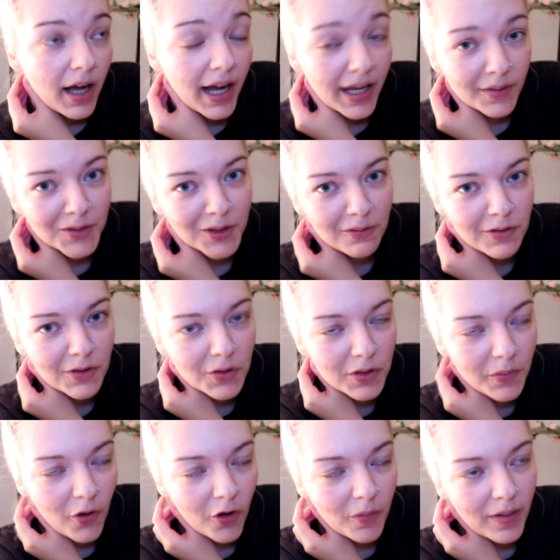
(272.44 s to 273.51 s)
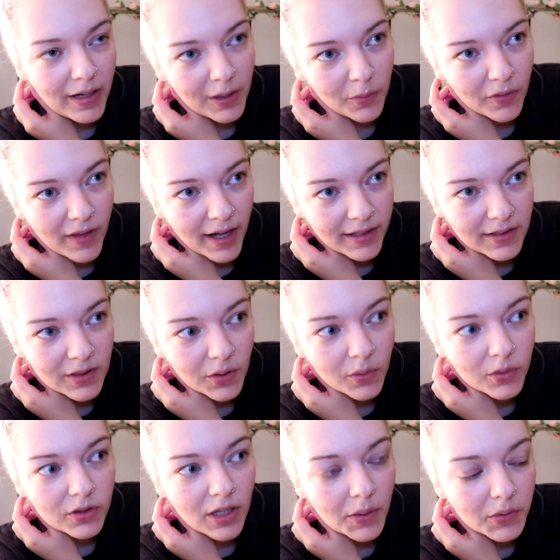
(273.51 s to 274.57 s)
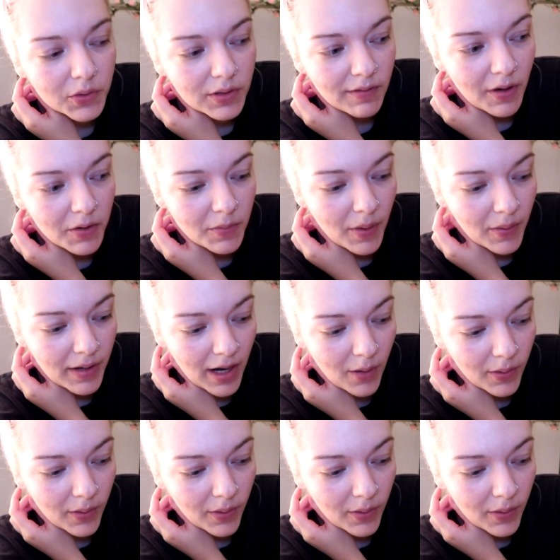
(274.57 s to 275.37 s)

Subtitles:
I have stuff to do in the morning, my little brother had school, so I was only around about an